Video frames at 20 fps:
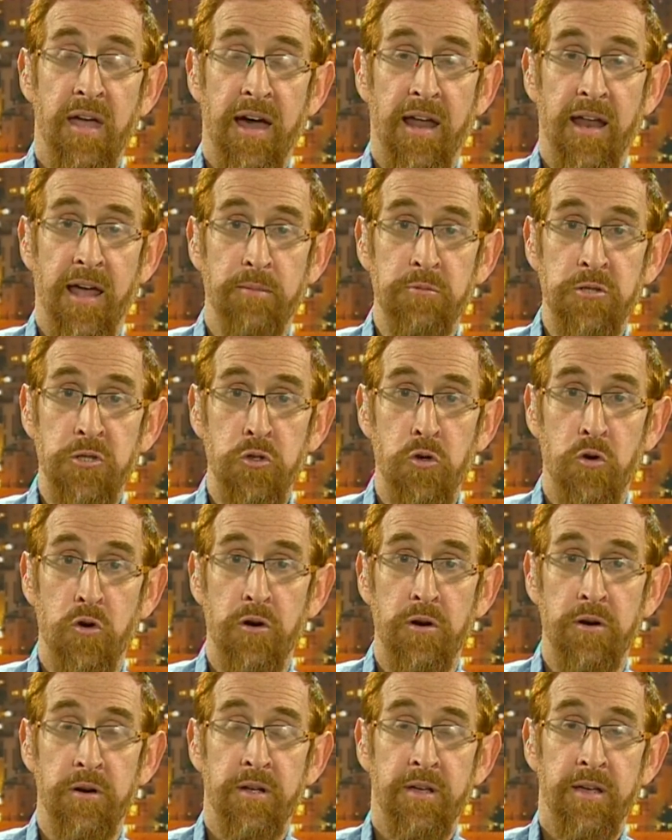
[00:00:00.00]
and I'm
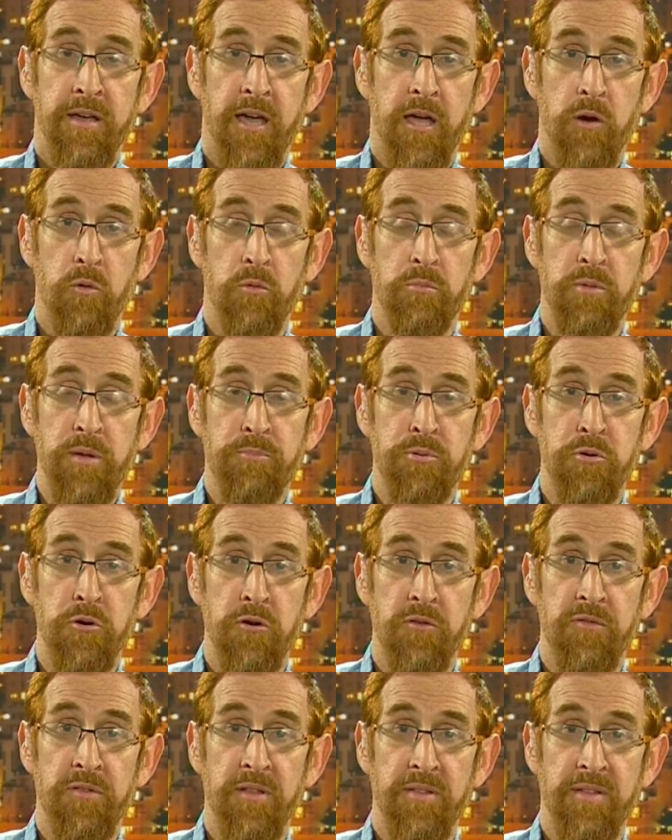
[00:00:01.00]
sure it will be
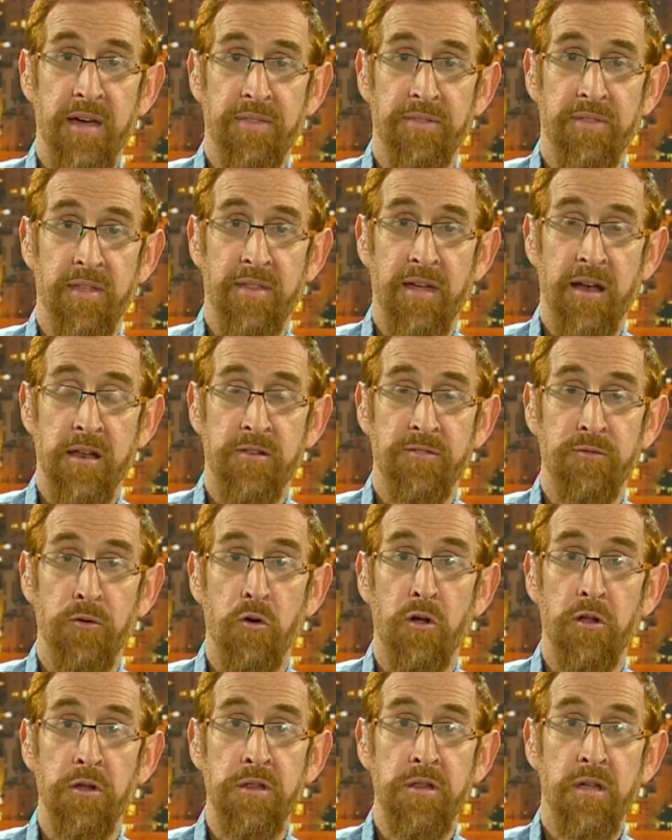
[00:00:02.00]
proved that it's
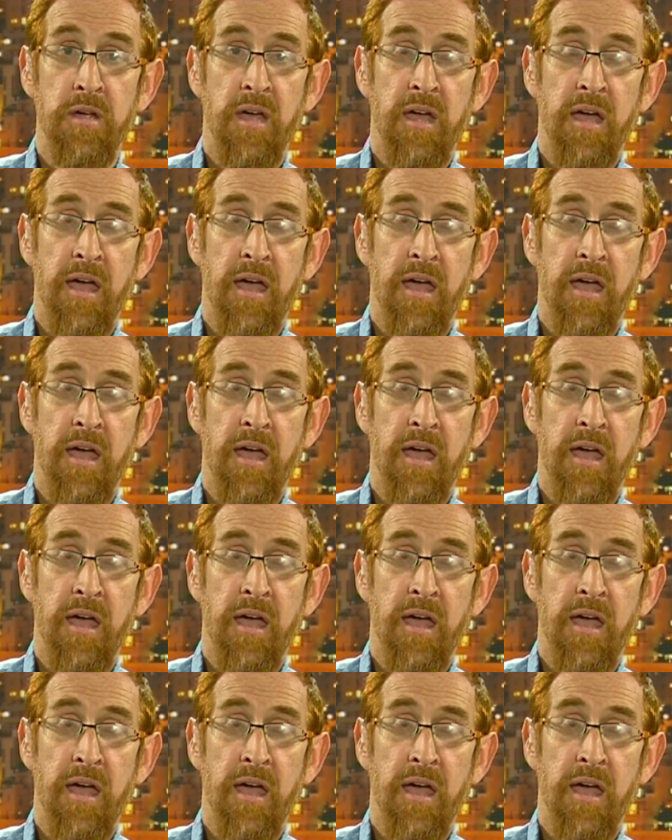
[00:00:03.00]
false.